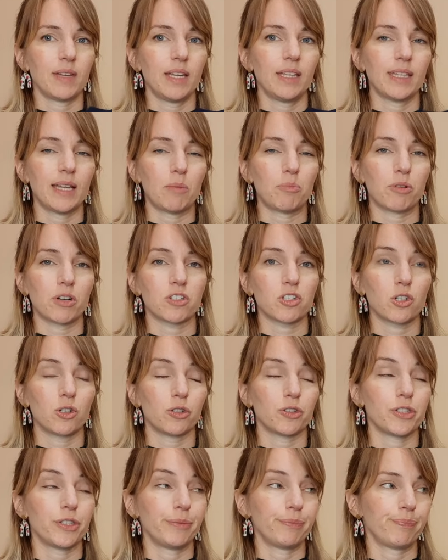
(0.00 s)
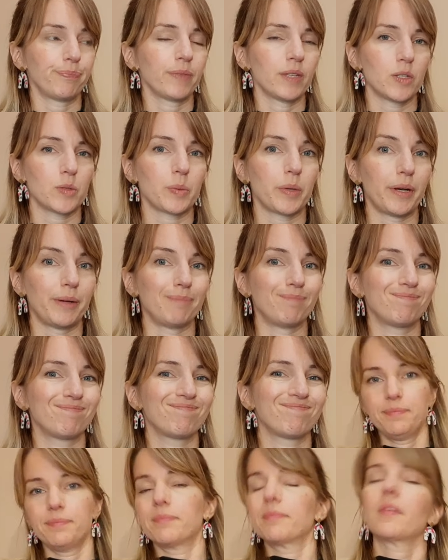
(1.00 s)
in that brushed cotton as well.
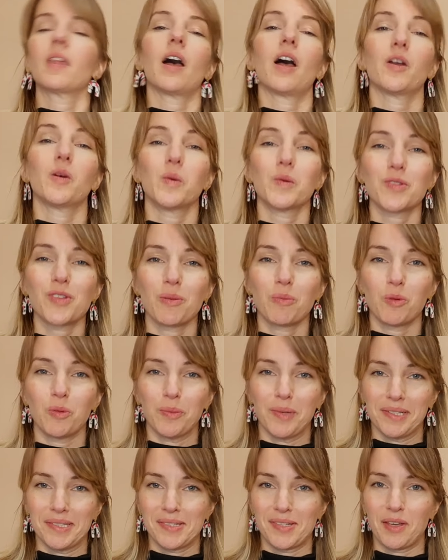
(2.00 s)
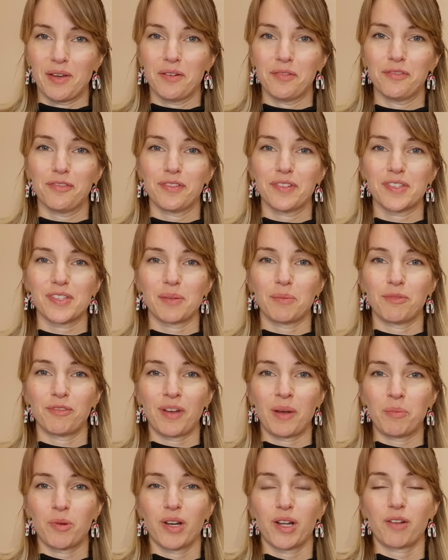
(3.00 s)
I also bought myself some
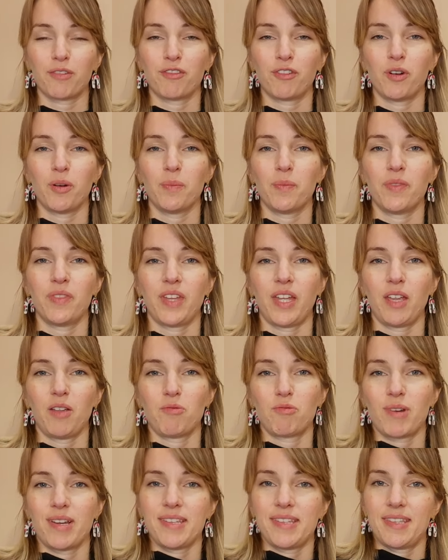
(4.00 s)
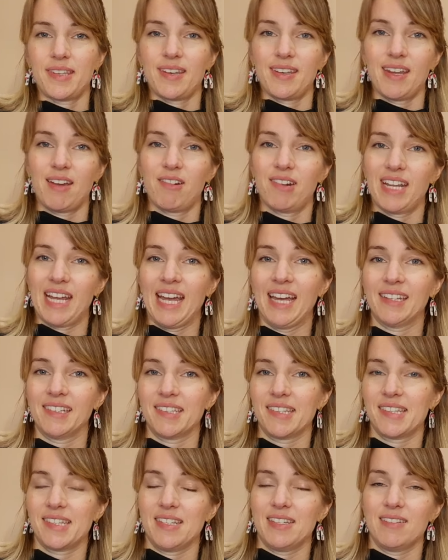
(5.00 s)
fabric from the recent Nerida
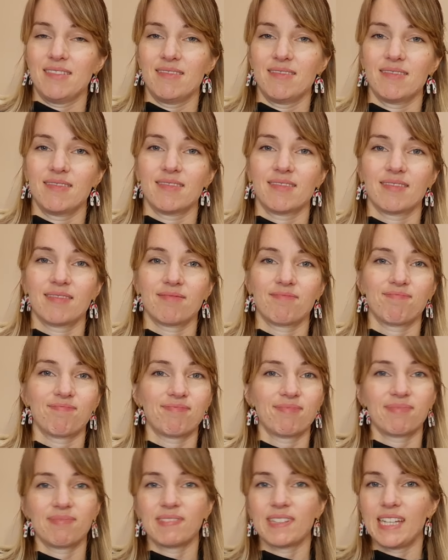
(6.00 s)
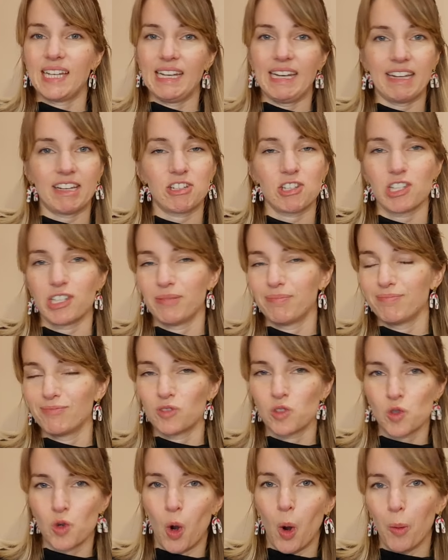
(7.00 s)
Hansen
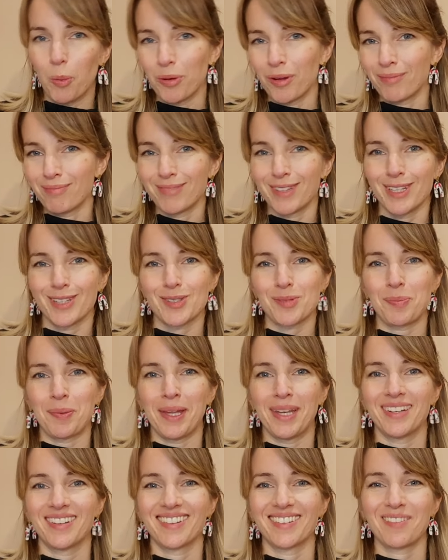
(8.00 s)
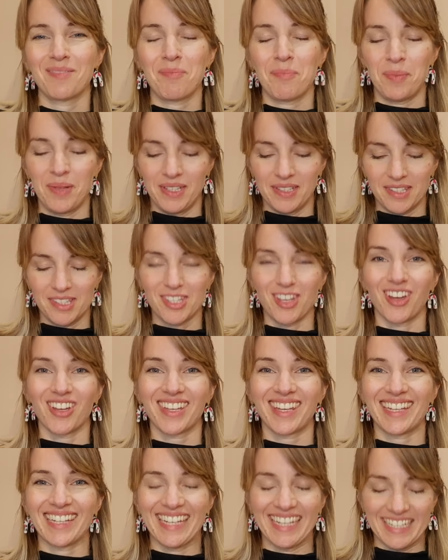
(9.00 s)
collection drop that's been
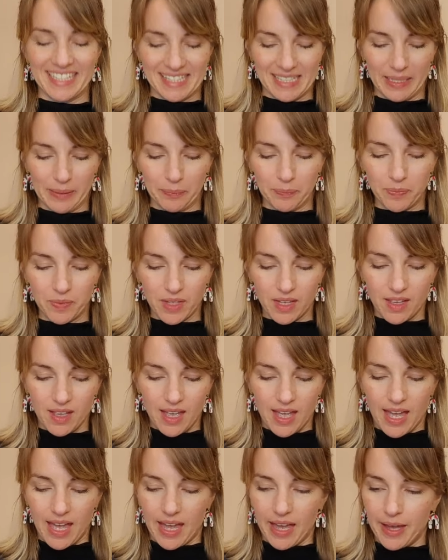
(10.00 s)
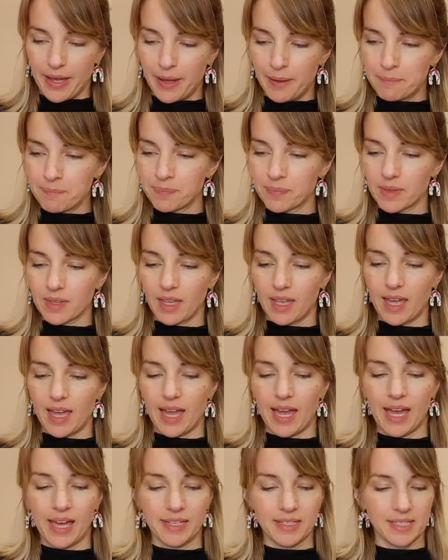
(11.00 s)
circulating, and
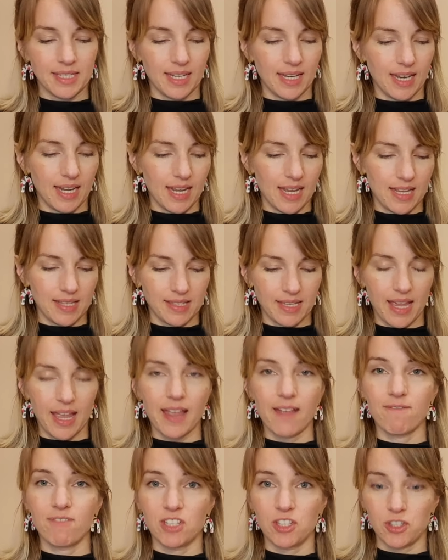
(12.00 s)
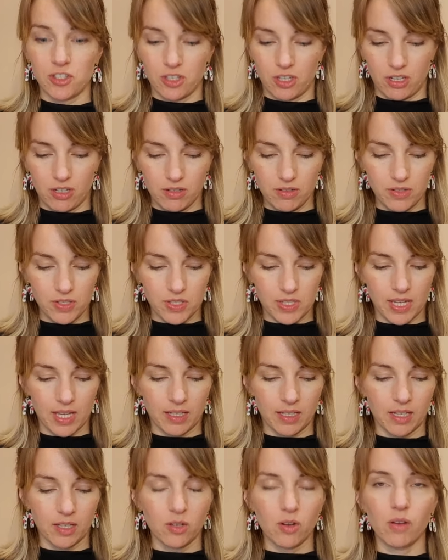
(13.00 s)
it is a viscose,
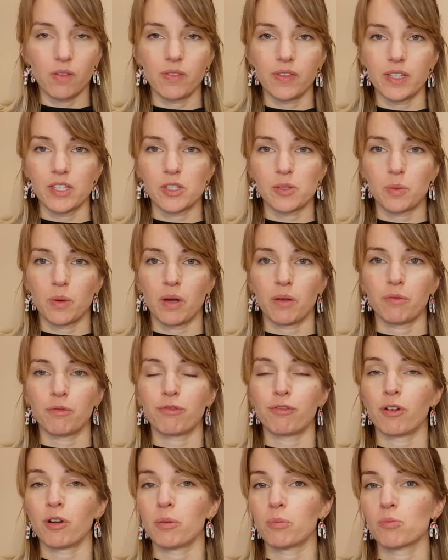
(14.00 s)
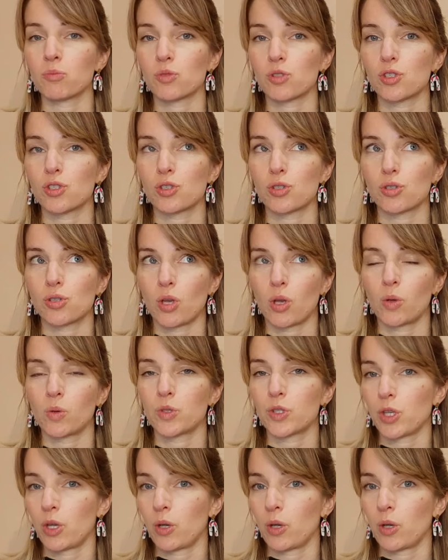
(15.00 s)
and I got this one from So